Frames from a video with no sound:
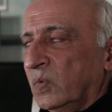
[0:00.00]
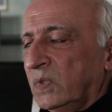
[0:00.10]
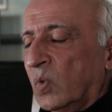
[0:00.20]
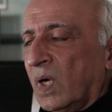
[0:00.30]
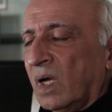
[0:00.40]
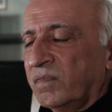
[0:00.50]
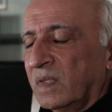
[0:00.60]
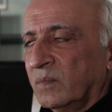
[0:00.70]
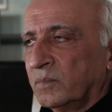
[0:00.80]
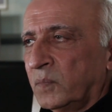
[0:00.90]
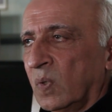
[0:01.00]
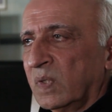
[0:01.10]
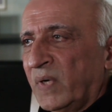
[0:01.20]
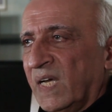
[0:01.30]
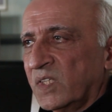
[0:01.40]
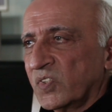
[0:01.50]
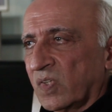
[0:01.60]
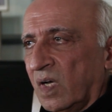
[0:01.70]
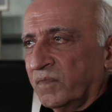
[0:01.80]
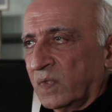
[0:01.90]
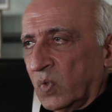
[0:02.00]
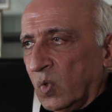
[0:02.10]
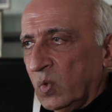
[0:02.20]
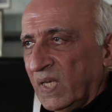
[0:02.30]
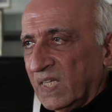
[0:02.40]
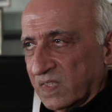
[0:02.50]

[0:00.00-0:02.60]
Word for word: who would go off and pull the branches off the roadway